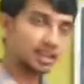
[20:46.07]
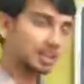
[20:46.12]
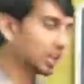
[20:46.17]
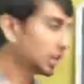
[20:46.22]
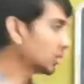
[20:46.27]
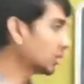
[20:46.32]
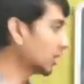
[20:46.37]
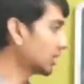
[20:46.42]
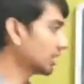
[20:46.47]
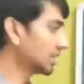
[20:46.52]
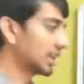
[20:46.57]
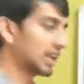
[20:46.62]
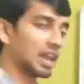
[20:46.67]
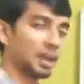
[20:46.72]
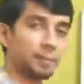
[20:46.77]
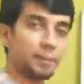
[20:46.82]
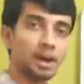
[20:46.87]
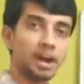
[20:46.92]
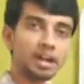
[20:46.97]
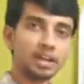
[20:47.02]
recall the
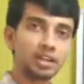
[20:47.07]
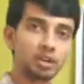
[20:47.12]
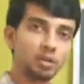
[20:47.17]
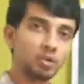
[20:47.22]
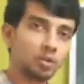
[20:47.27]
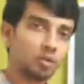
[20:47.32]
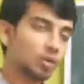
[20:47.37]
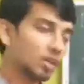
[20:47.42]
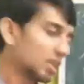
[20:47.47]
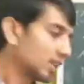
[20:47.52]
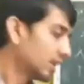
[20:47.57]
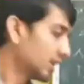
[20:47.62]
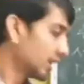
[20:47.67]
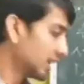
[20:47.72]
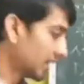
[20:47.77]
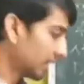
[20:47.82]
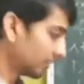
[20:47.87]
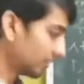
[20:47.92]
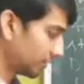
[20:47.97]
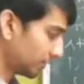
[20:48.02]
lemma 2.
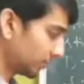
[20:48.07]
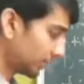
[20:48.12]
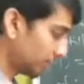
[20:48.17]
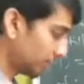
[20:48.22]
If